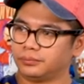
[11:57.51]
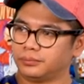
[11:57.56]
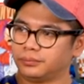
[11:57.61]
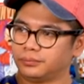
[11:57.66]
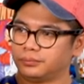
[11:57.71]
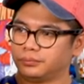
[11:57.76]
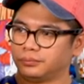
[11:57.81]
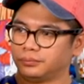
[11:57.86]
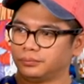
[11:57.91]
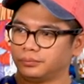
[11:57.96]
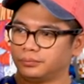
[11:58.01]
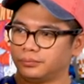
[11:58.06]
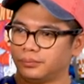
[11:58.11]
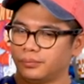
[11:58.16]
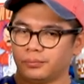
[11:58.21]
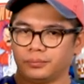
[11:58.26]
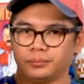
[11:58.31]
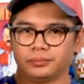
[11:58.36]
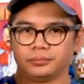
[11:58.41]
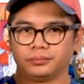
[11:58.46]

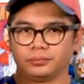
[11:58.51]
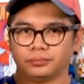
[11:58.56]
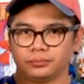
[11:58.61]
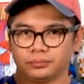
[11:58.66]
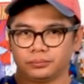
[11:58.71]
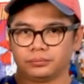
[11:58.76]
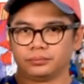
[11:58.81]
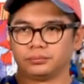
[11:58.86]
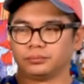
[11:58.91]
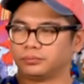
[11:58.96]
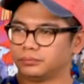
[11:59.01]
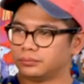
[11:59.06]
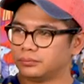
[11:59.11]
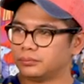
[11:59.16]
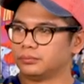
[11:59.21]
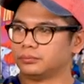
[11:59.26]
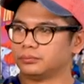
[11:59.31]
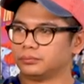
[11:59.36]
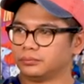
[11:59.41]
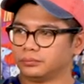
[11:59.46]

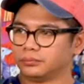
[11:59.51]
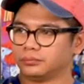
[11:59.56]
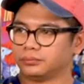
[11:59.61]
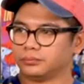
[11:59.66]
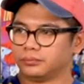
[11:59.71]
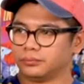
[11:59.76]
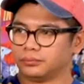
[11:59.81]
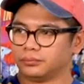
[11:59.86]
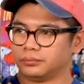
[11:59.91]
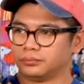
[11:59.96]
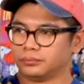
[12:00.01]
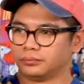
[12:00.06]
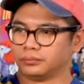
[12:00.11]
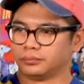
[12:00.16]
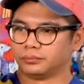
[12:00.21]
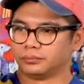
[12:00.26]
No words are spoken by the person on screen.